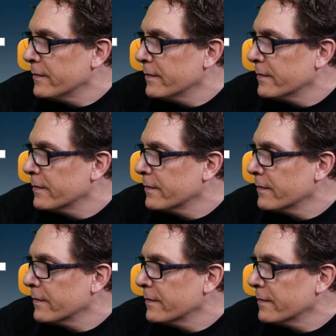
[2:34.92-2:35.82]

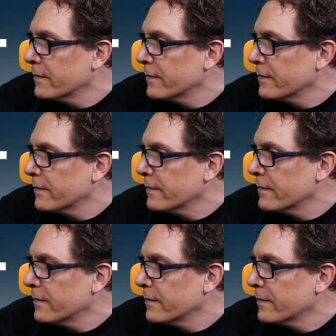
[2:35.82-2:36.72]

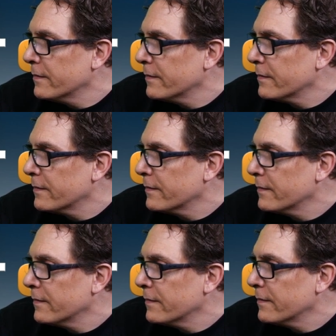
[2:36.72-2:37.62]

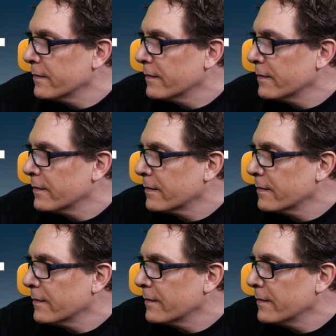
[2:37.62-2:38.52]
The person shown says nothing.